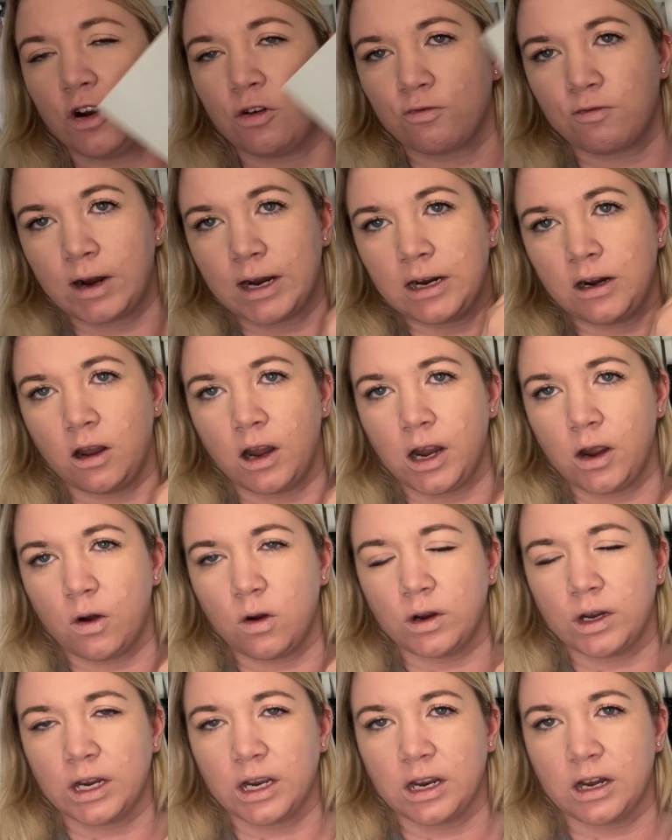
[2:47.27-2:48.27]
a ring light
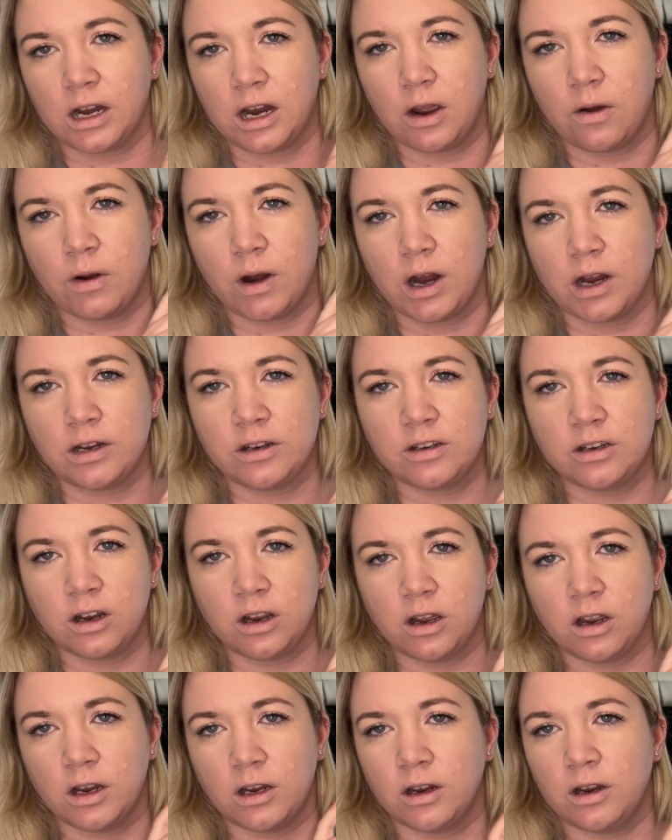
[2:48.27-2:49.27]
on here now, and
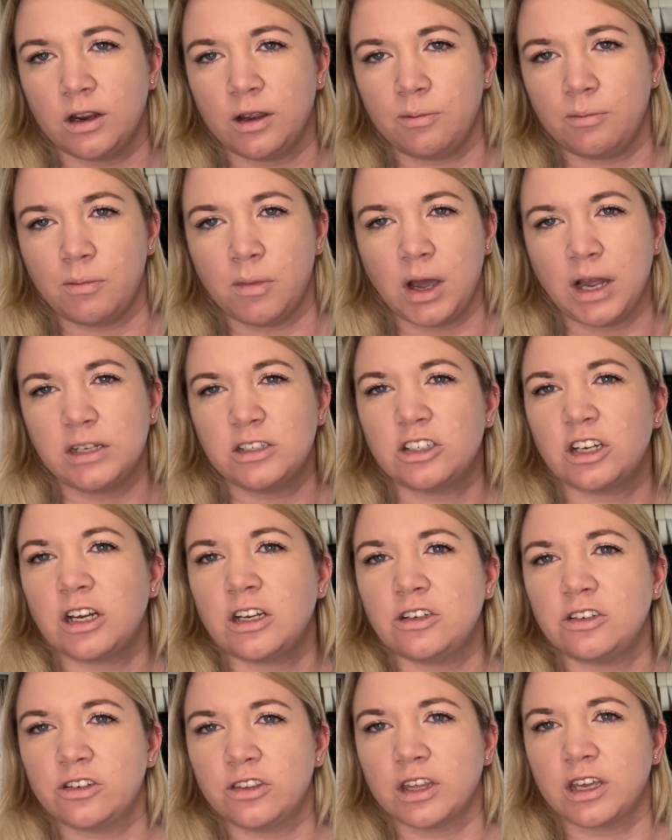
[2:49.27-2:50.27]
it might
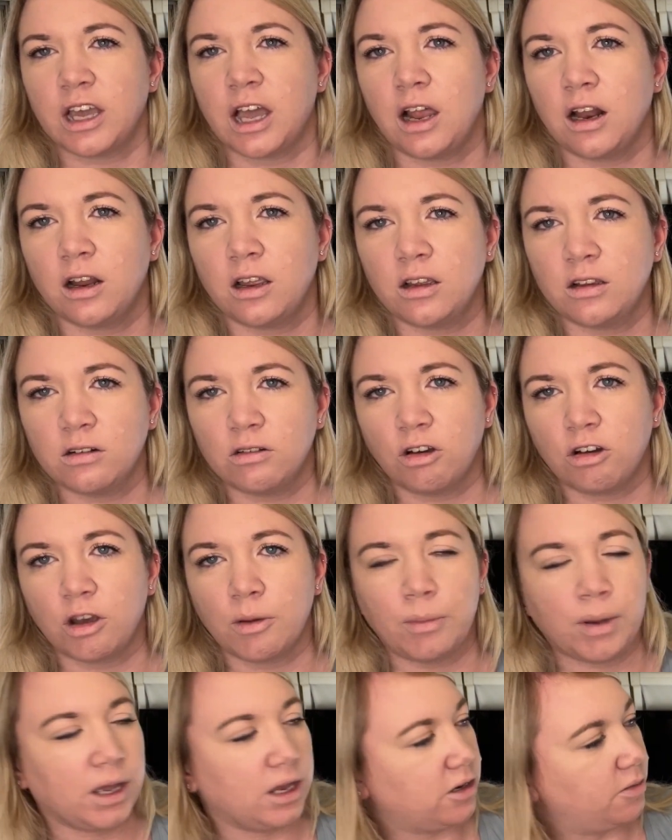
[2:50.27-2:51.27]
change the colour look a
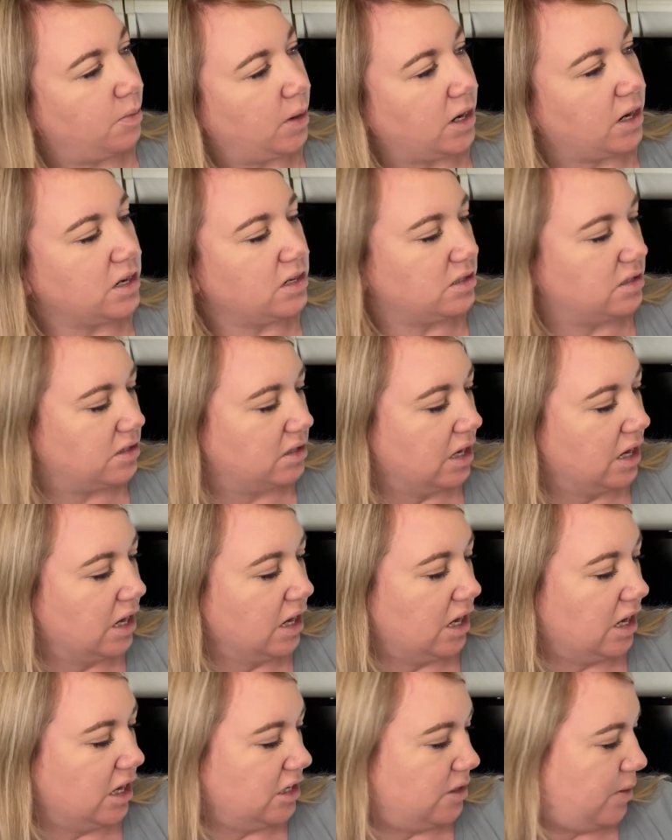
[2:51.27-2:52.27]
bit, but it's
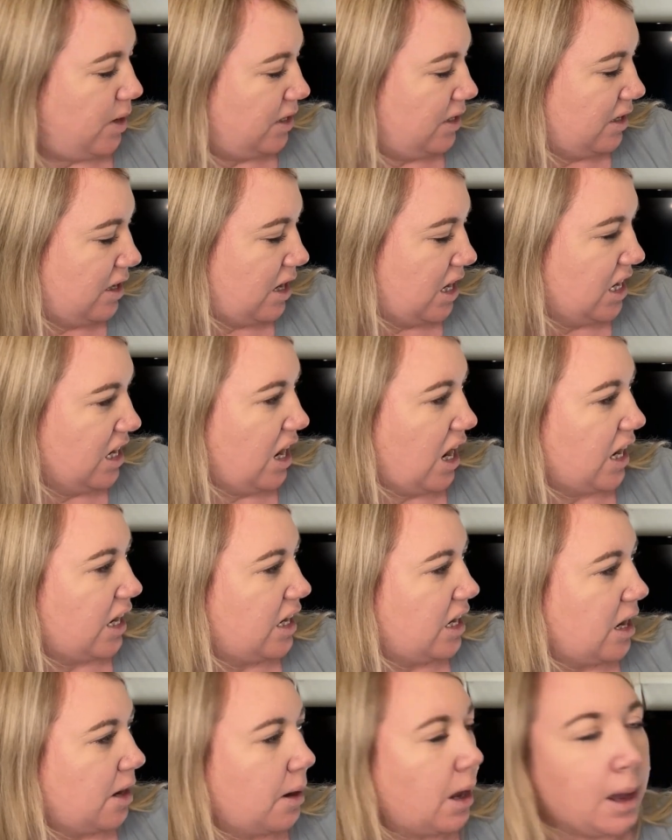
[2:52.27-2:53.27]
basically like
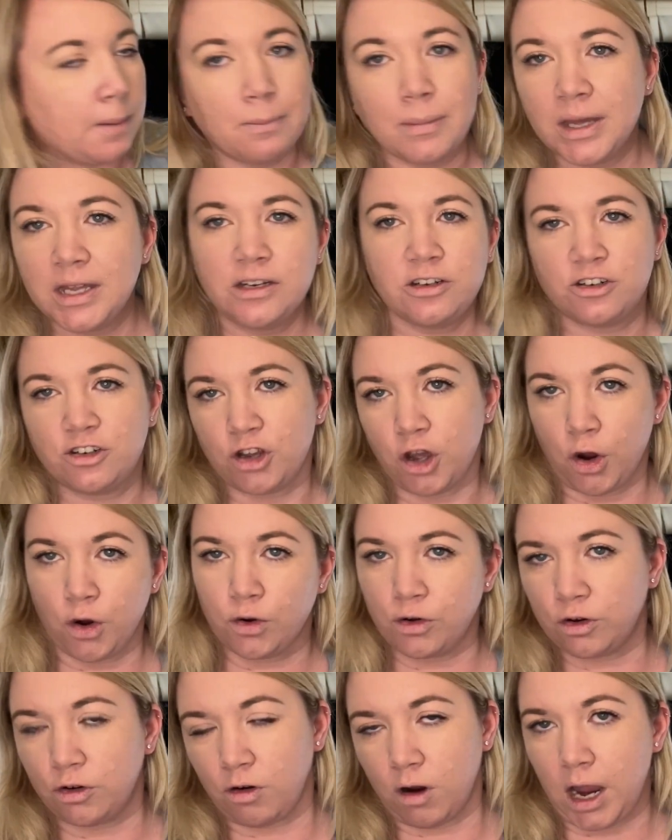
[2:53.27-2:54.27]
a
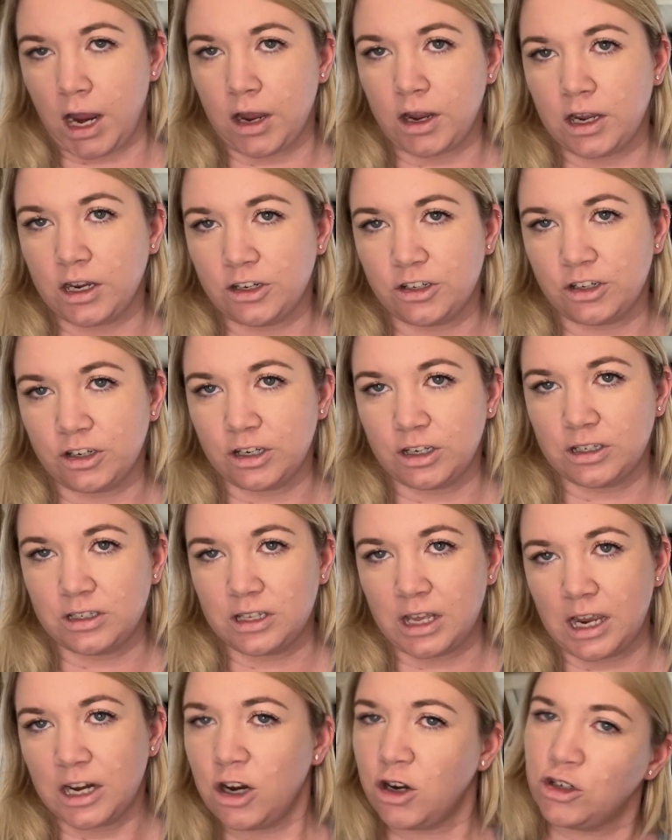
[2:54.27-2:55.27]
mid-tone grey, I guess you could
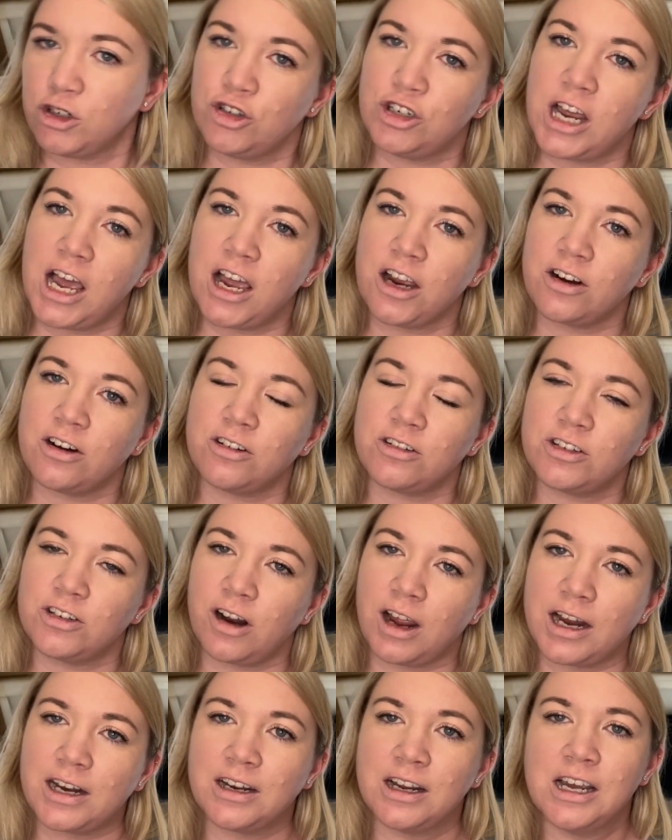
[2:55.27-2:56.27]
say. Not too dark, not too
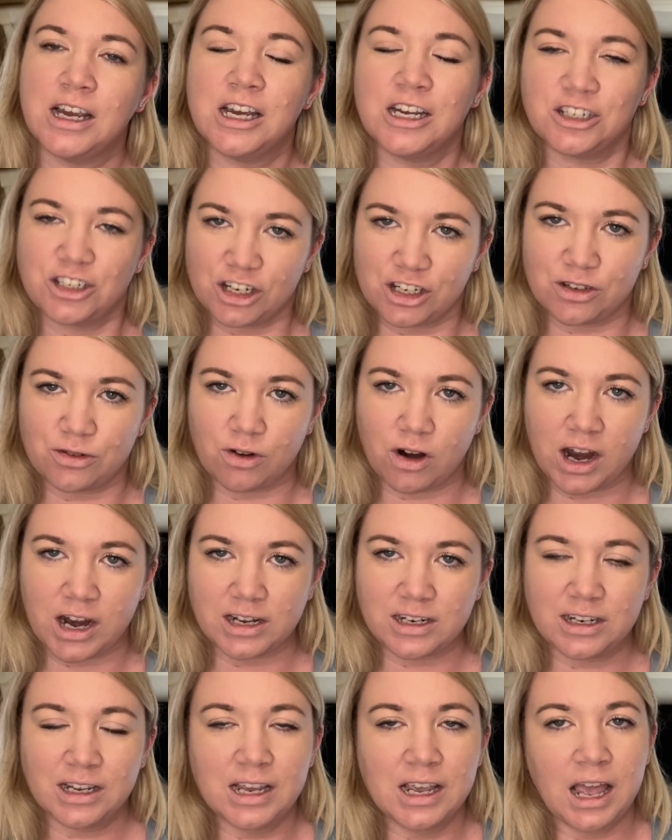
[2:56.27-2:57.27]
light, just
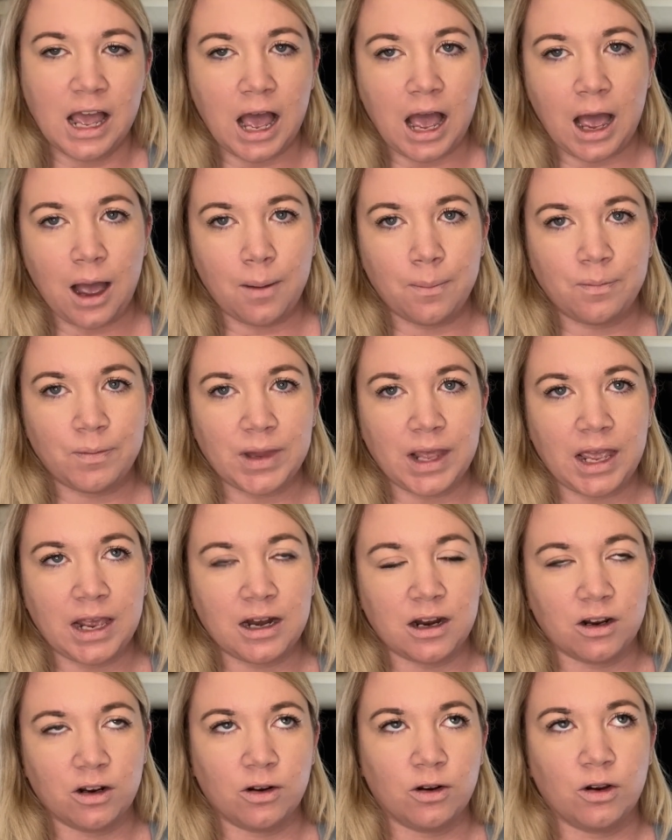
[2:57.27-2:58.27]
right. And
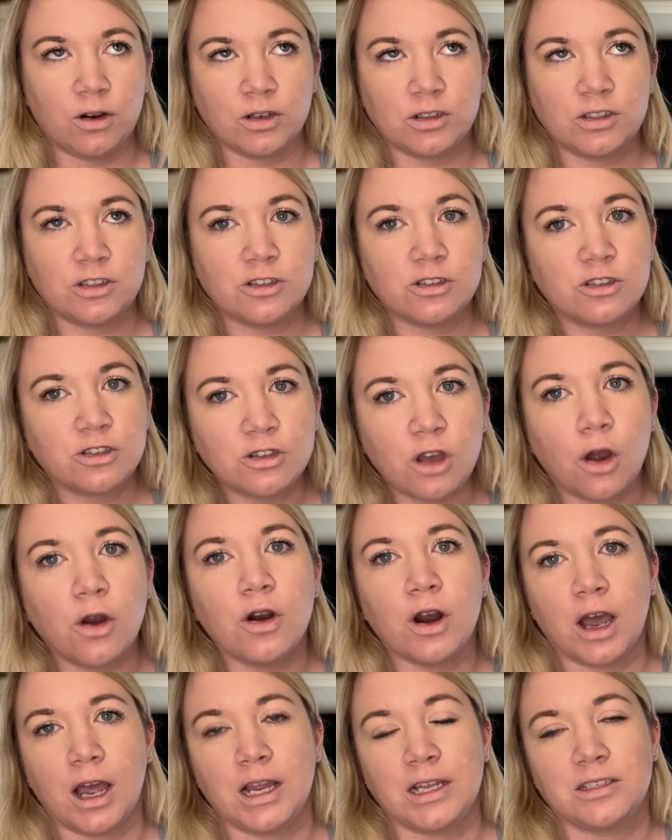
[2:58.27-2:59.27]
it looks so
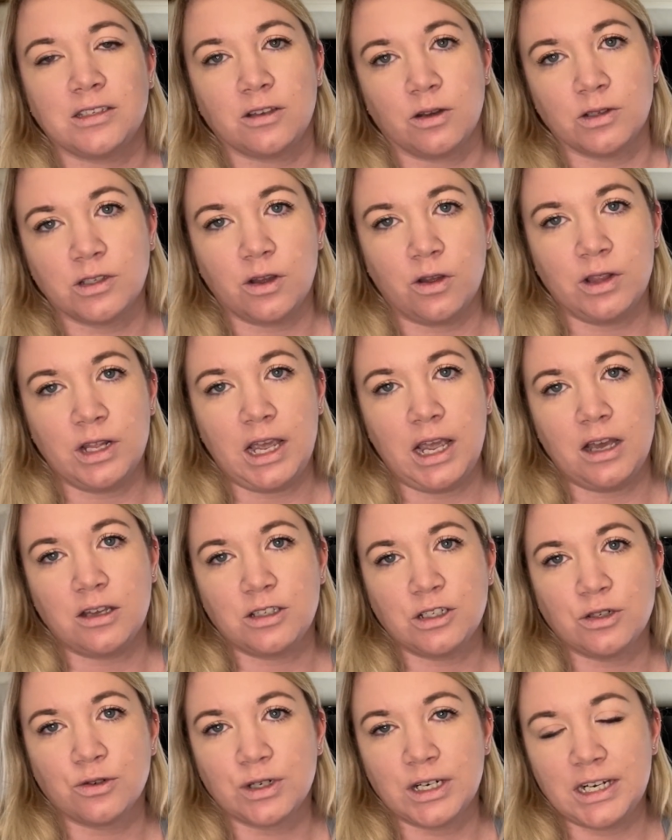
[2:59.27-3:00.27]
nice. So it's on the
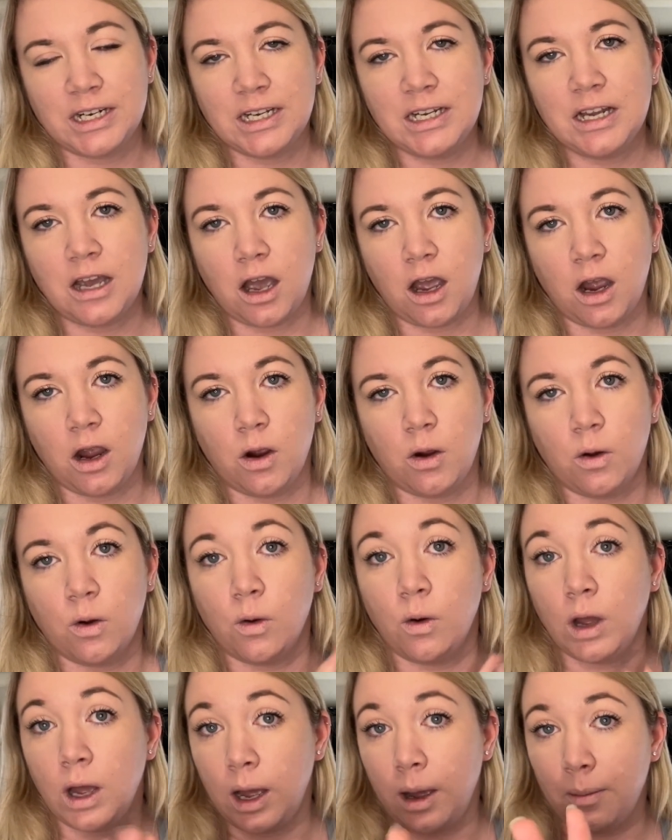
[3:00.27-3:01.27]
house already.
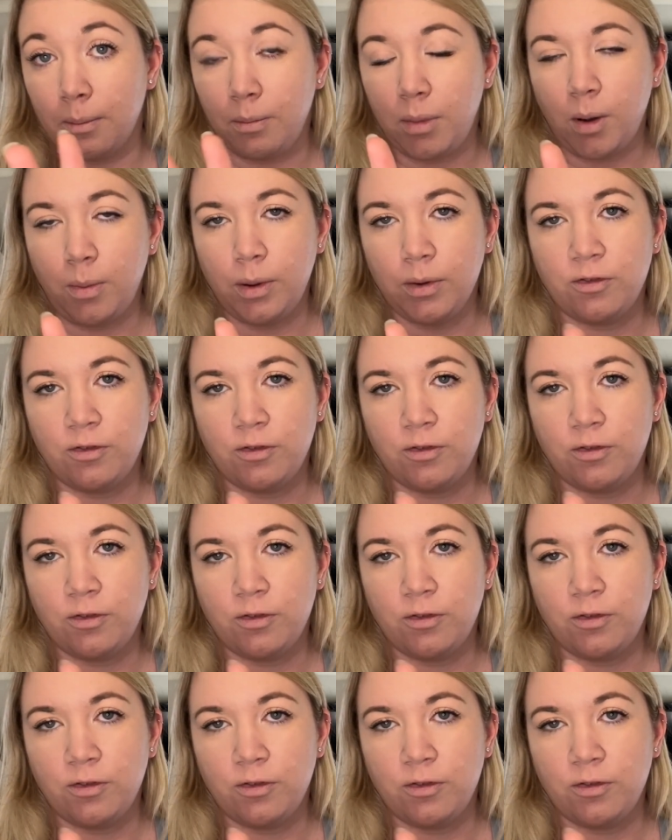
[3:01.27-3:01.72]
I'll pop a